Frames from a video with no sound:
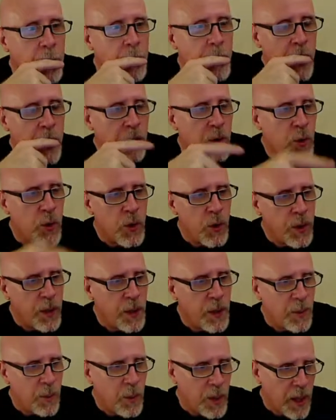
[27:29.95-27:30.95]
And usually
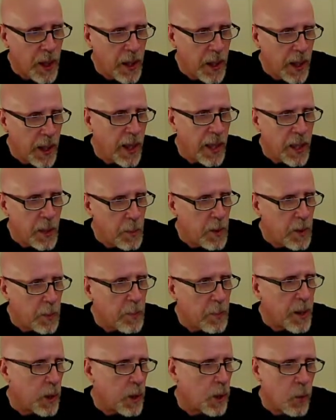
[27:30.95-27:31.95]
we take A to be the
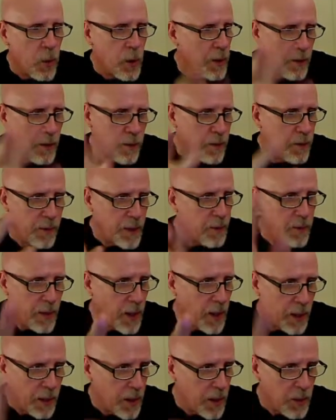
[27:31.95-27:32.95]
bigger one. If
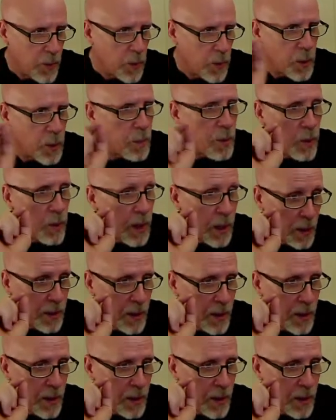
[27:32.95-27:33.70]
not, then switch them around.